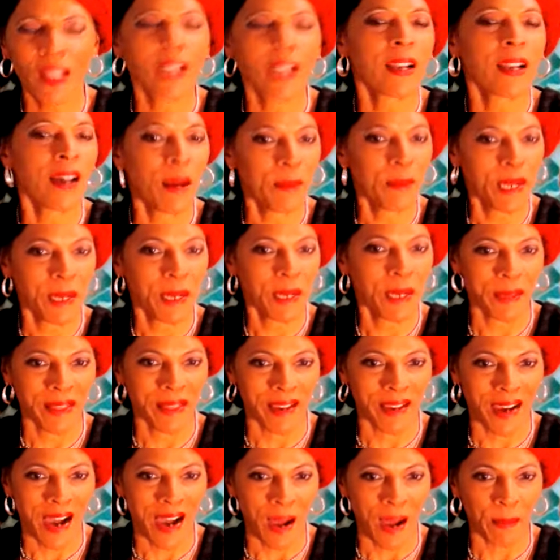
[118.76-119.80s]
coming up in the
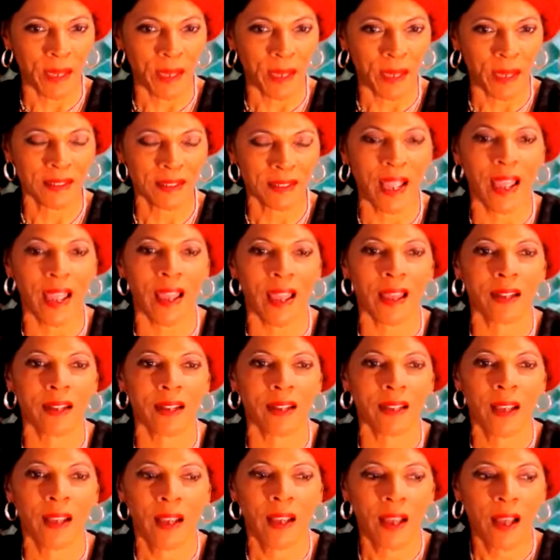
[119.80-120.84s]
comments. And
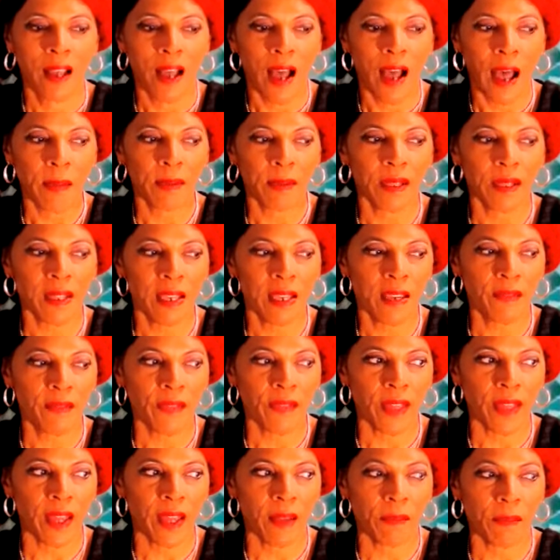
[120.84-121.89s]
I believe
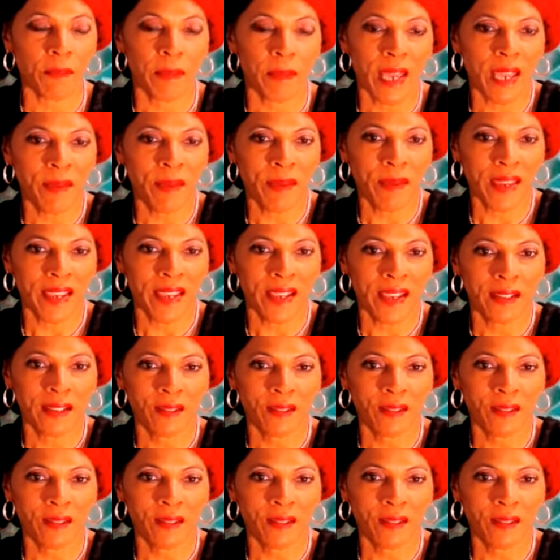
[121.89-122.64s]
that maybe,